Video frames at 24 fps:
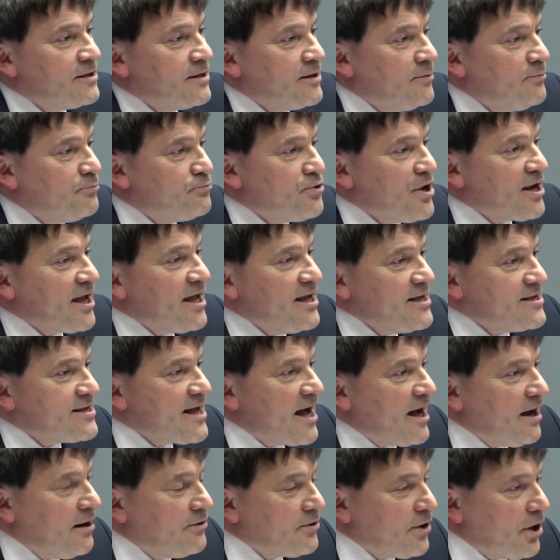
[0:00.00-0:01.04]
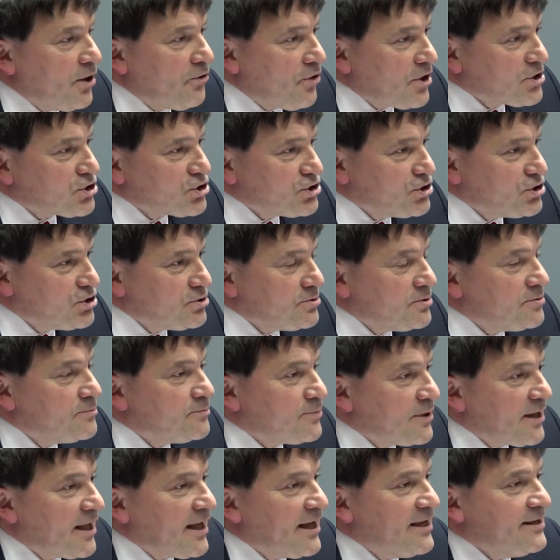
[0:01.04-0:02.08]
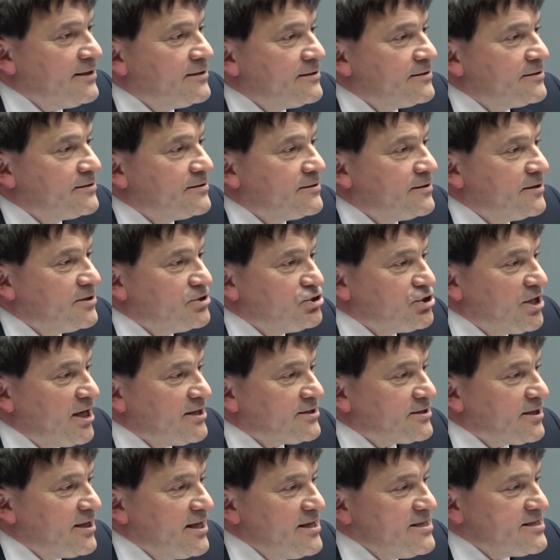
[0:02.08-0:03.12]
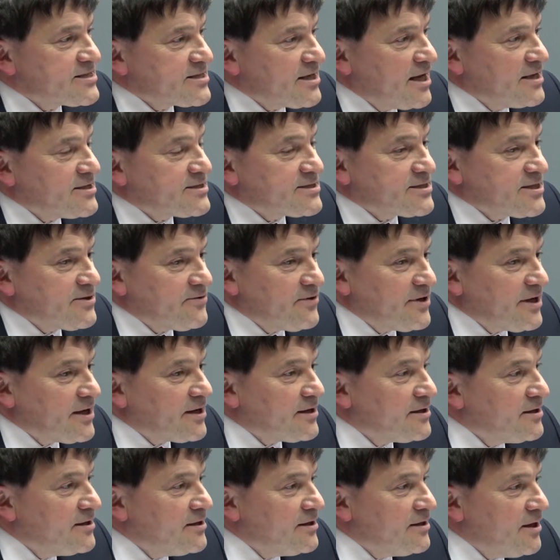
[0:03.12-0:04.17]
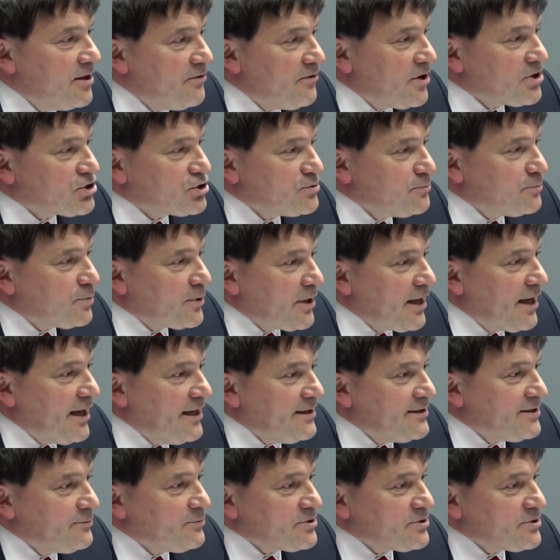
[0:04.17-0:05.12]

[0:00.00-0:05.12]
bringing down a Russian plane, a jet, inside Syria. A Russian plane that was